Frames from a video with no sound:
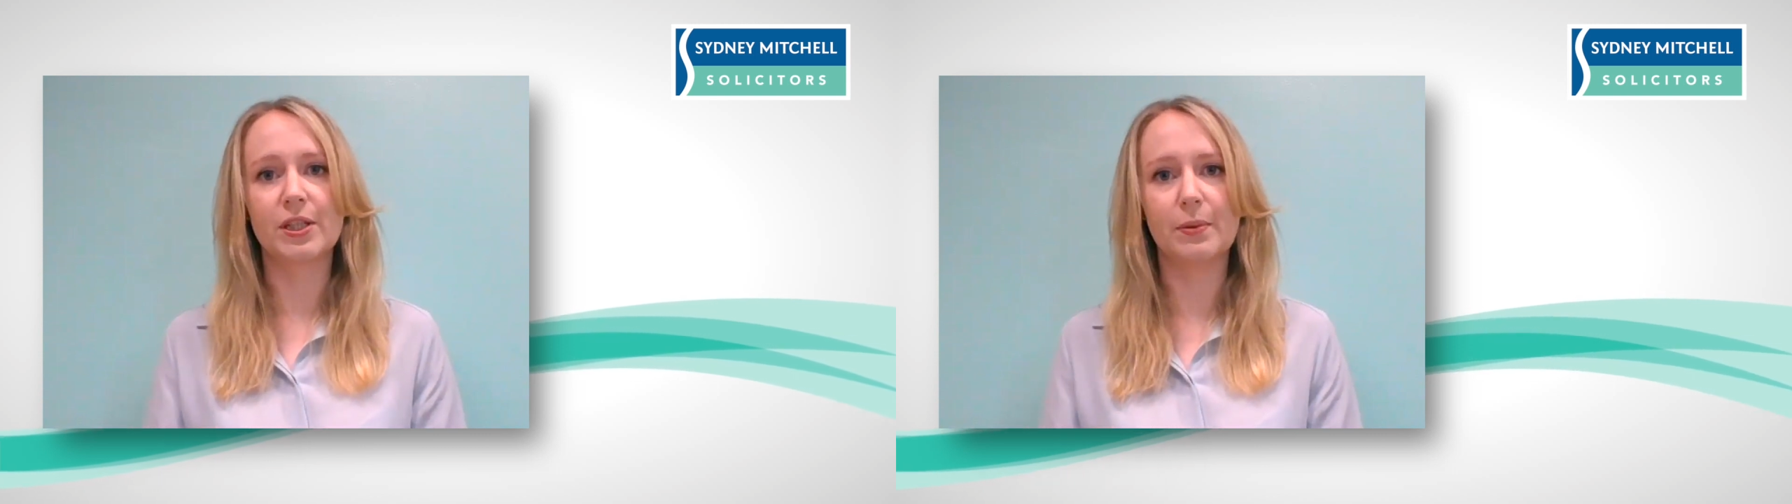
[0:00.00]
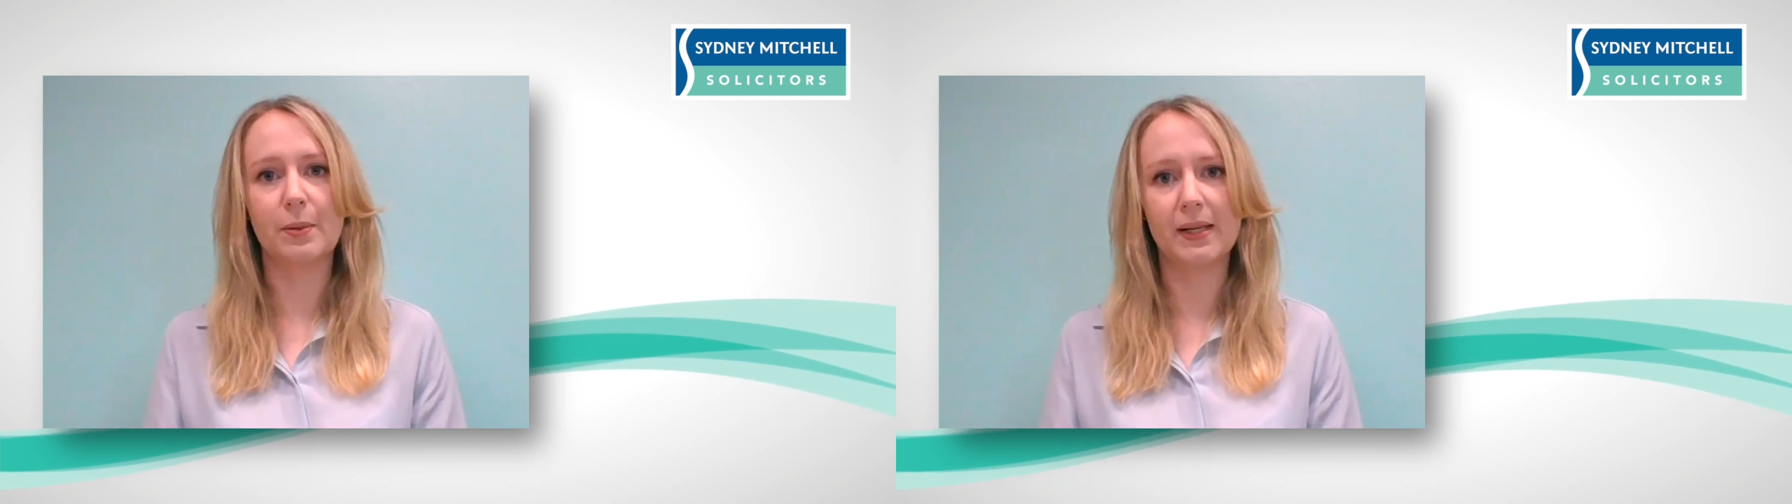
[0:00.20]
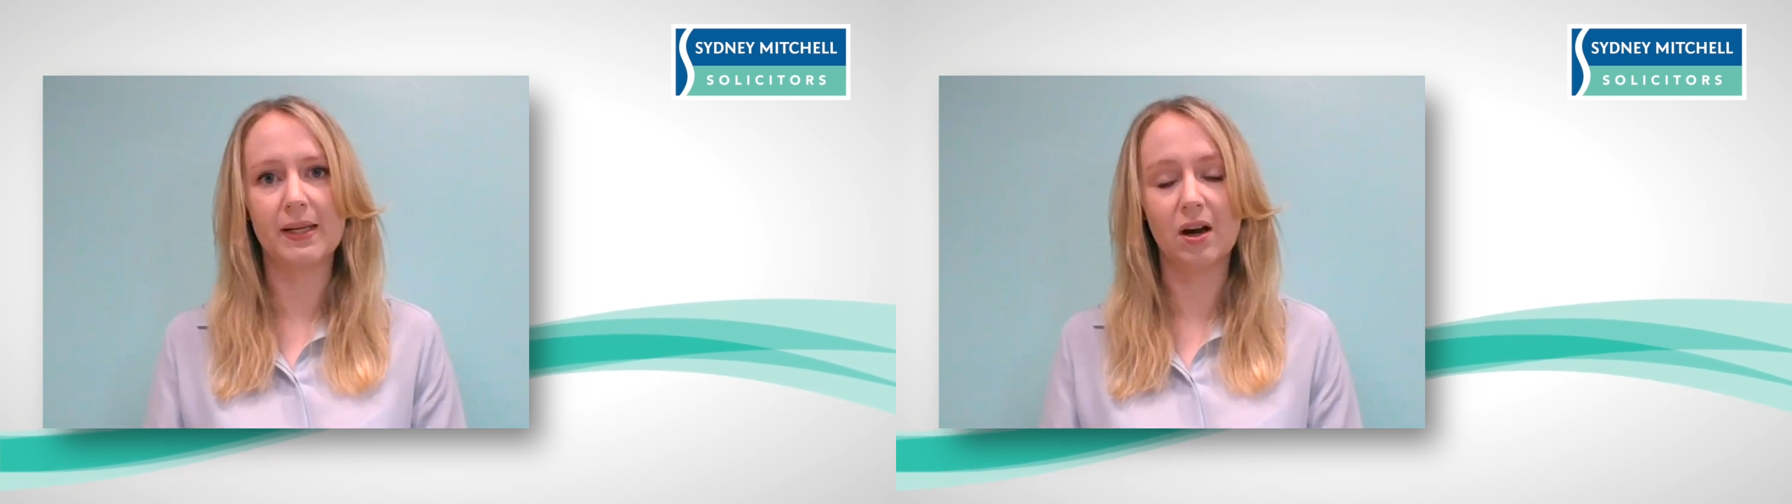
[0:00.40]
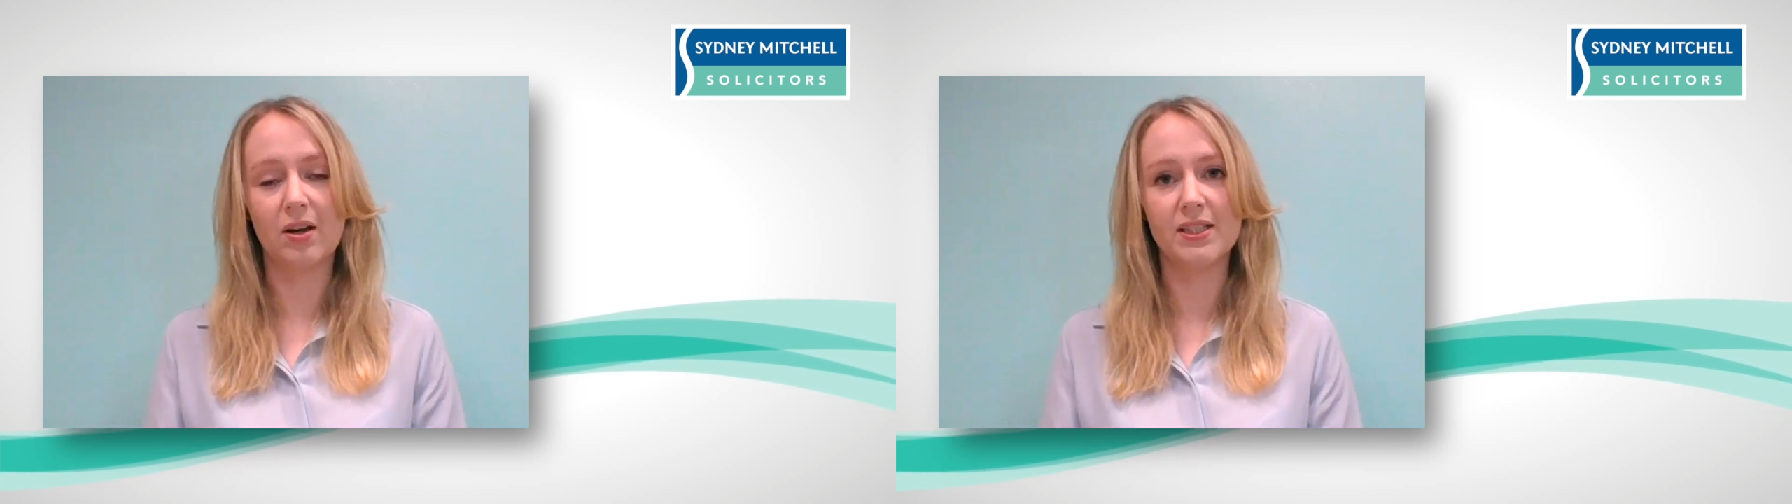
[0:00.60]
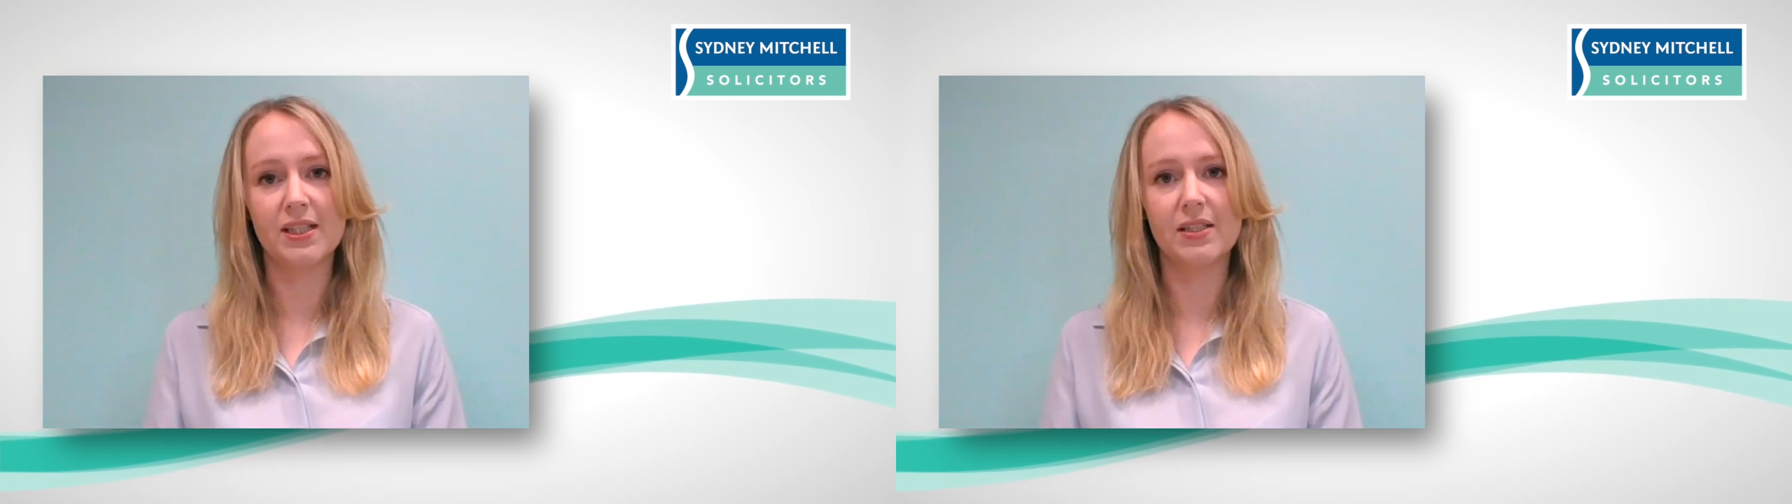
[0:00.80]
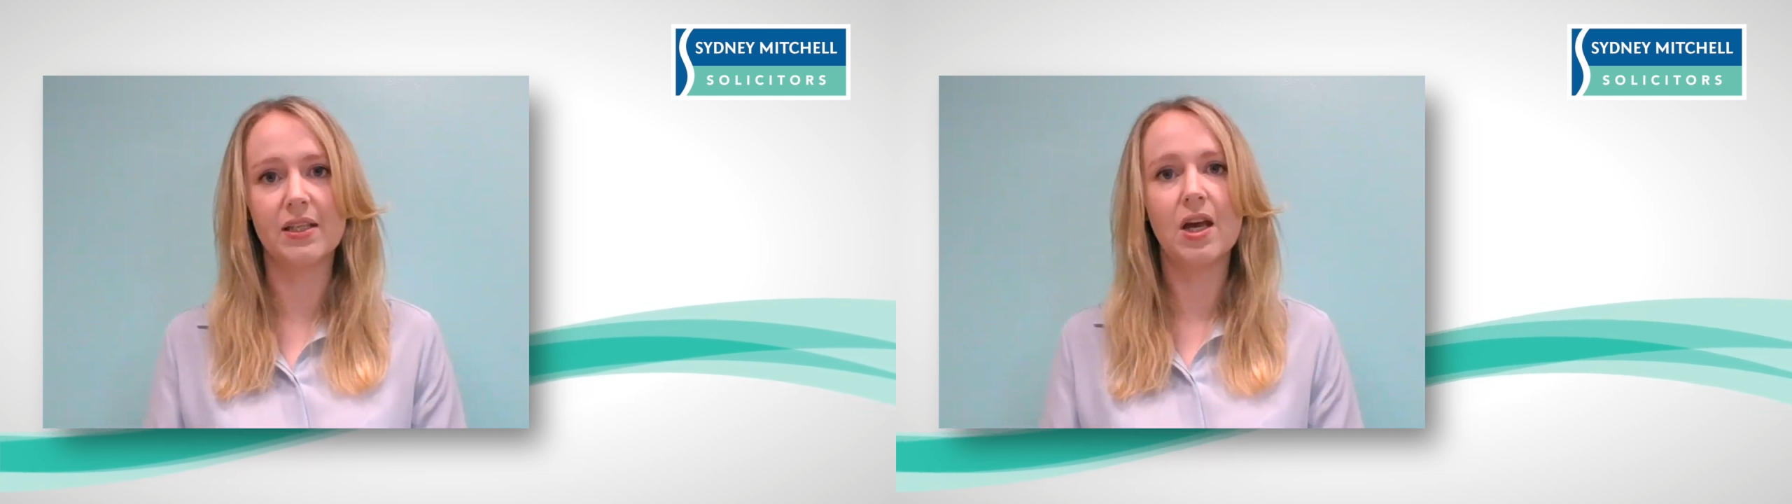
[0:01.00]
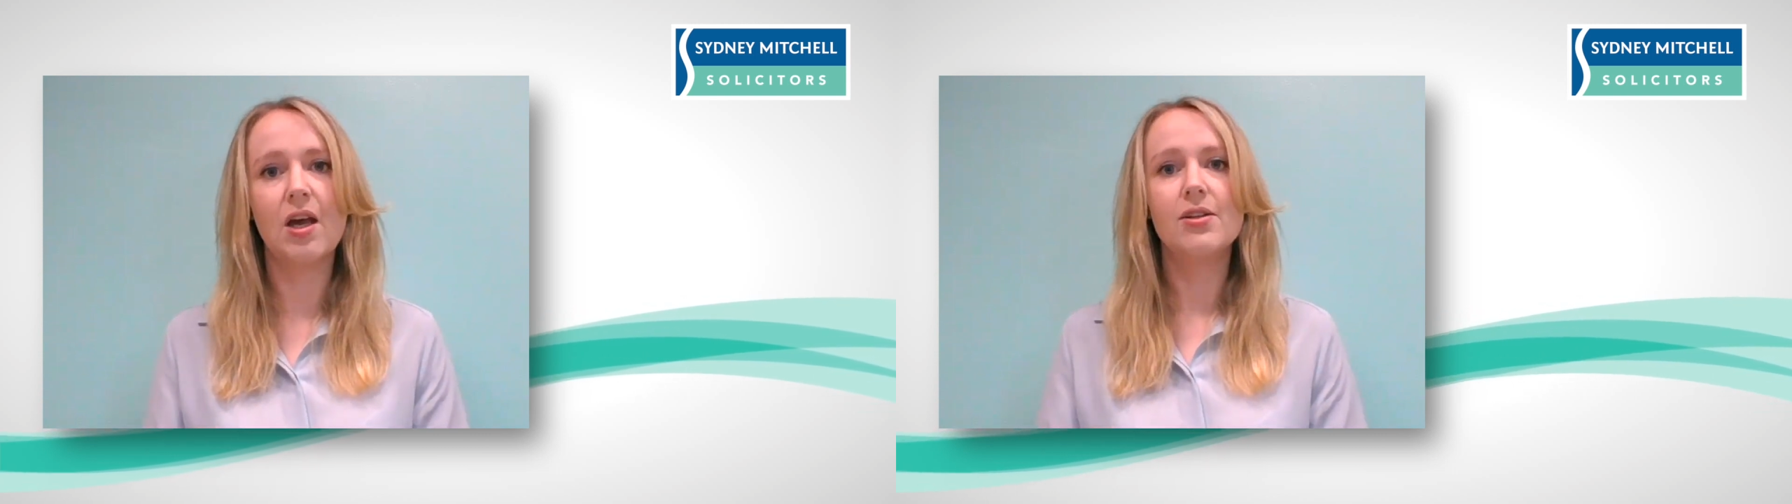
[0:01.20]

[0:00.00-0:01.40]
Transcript: of the Public Guardian.